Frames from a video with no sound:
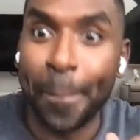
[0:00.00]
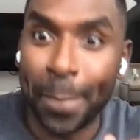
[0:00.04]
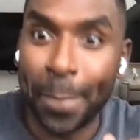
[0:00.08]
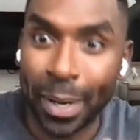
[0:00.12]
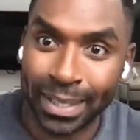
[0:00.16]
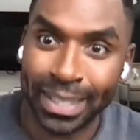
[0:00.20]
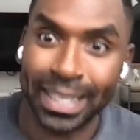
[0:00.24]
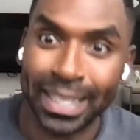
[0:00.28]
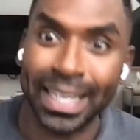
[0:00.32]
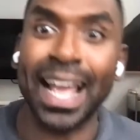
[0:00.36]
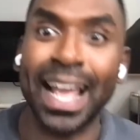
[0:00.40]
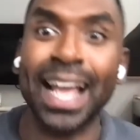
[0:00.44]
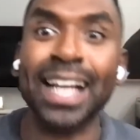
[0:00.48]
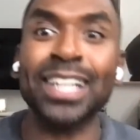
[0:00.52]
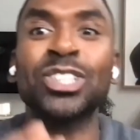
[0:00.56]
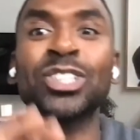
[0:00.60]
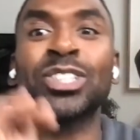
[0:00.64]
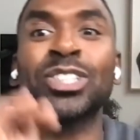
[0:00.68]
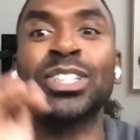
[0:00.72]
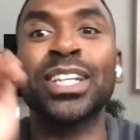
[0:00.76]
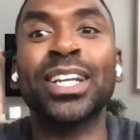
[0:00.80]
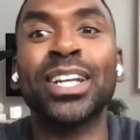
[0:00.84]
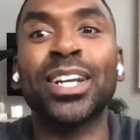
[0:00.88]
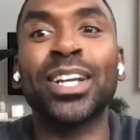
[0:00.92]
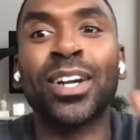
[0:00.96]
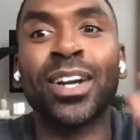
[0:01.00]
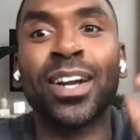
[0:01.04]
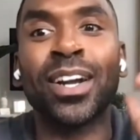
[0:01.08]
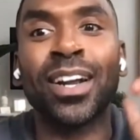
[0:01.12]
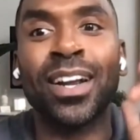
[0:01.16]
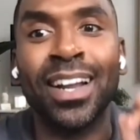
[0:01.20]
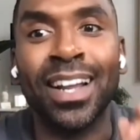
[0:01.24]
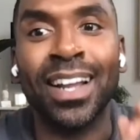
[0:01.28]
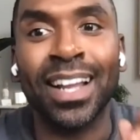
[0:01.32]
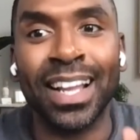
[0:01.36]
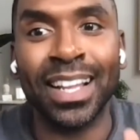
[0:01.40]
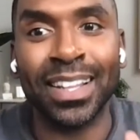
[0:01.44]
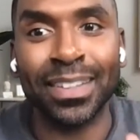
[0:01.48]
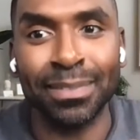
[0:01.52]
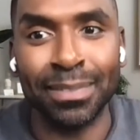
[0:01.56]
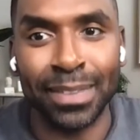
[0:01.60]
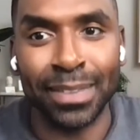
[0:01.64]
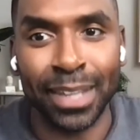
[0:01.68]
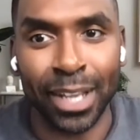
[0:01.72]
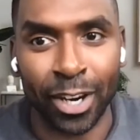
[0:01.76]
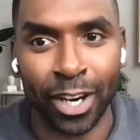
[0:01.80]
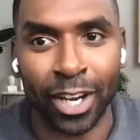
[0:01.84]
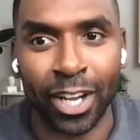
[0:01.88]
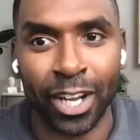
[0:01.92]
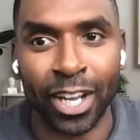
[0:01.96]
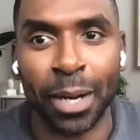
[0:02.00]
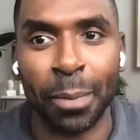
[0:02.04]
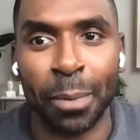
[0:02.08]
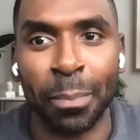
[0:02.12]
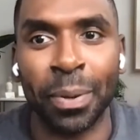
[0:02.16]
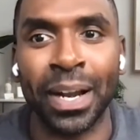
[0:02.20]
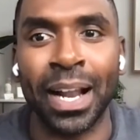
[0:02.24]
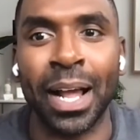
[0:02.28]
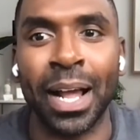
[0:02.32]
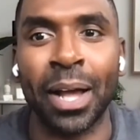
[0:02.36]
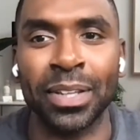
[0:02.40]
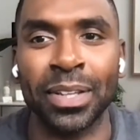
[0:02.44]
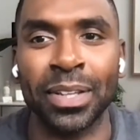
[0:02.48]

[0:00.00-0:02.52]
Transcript: But next year, they're going to put